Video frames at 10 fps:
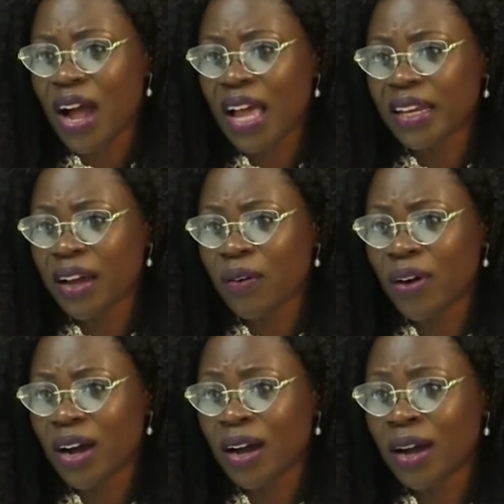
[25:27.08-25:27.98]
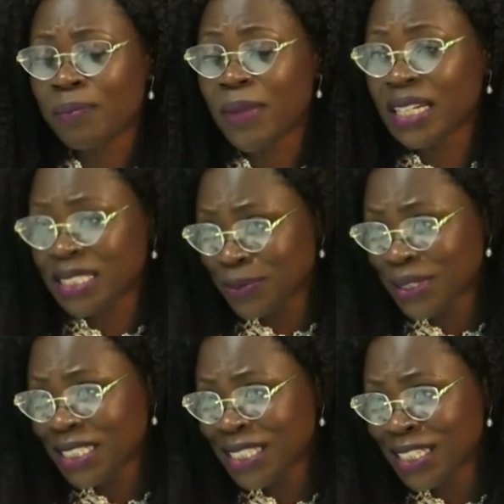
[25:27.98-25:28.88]
At our
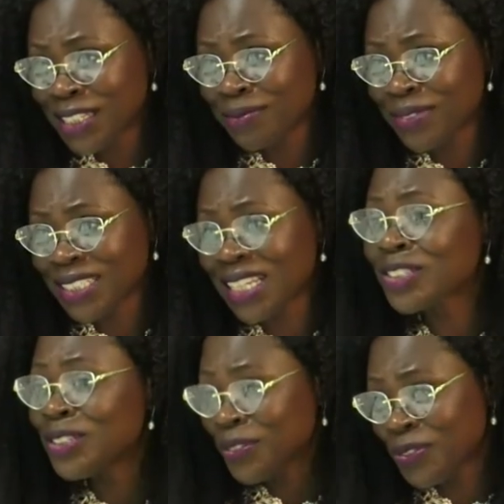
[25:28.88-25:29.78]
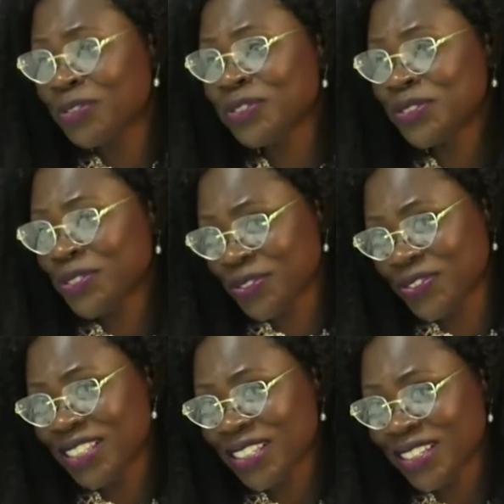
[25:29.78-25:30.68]
management team, it's actually
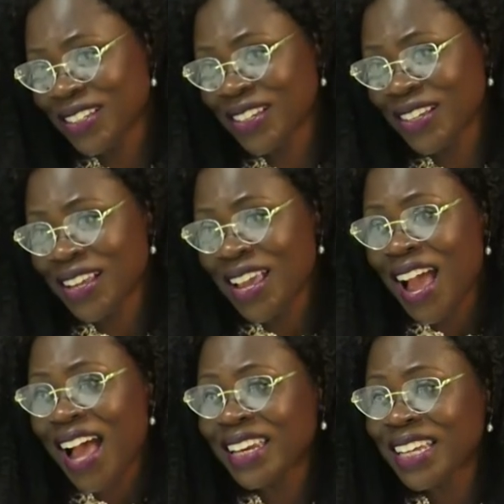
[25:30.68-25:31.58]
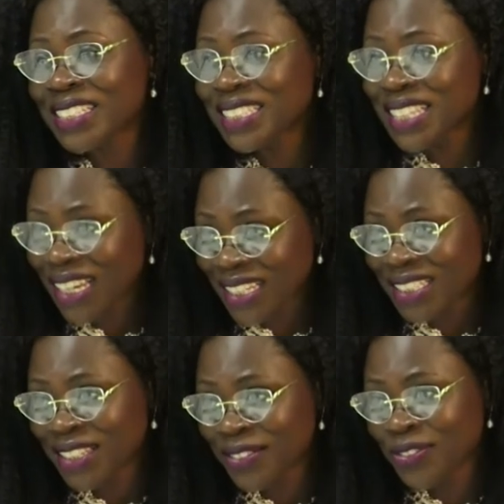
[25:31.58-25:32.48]
50-50. At our
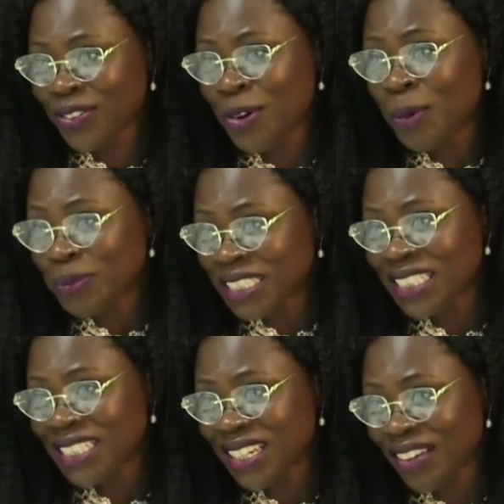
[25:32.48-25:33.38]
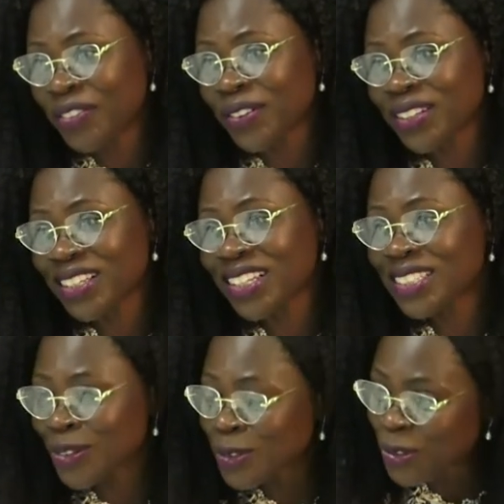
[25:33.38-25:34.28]
executive committee level,
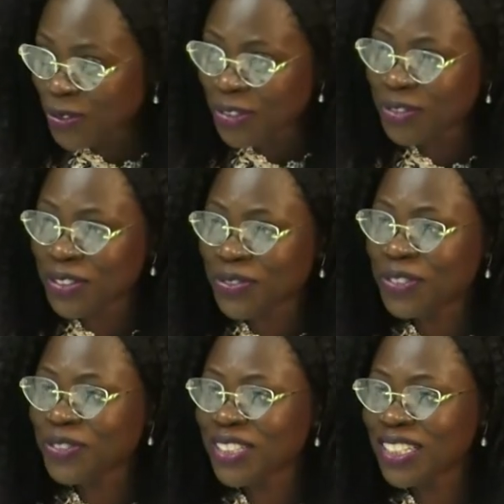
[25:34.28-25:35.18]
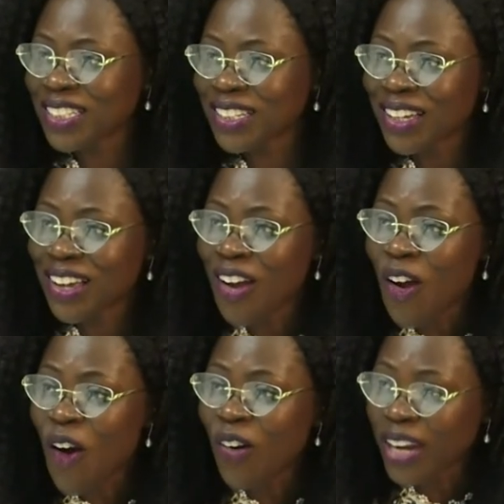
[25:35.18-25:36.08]
it's also 50-50
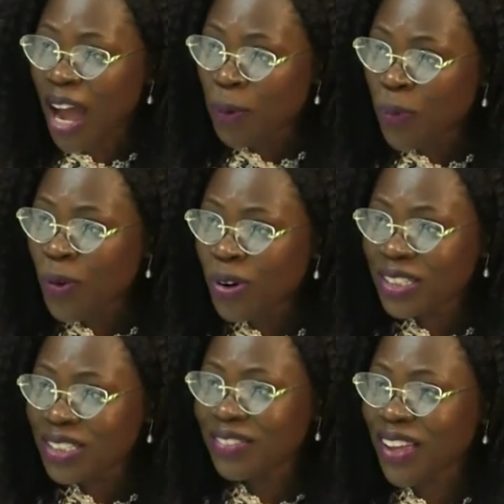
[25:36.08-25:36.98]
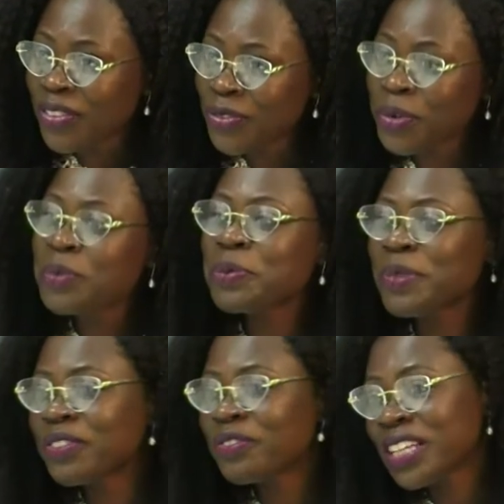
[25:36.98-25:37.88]
on our board, there are three
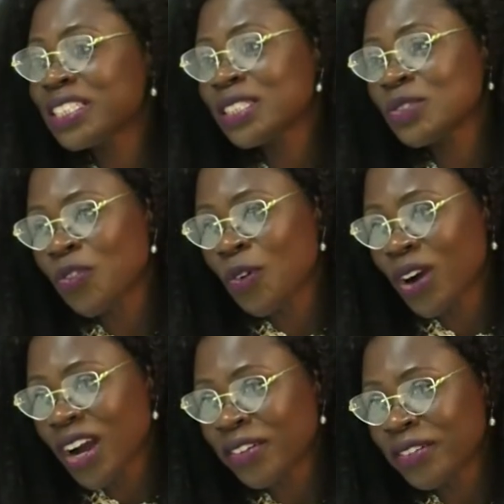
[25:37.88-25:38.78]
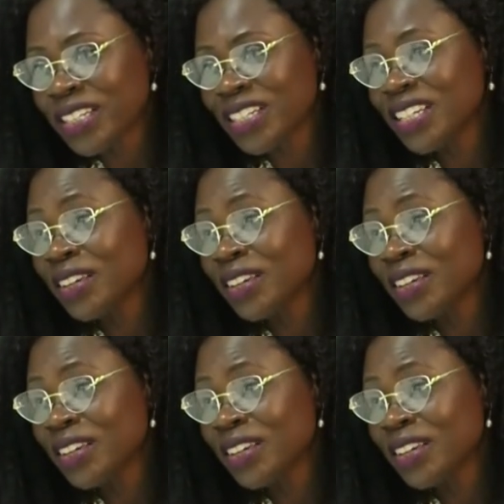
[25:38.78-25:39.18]
women versus four currently.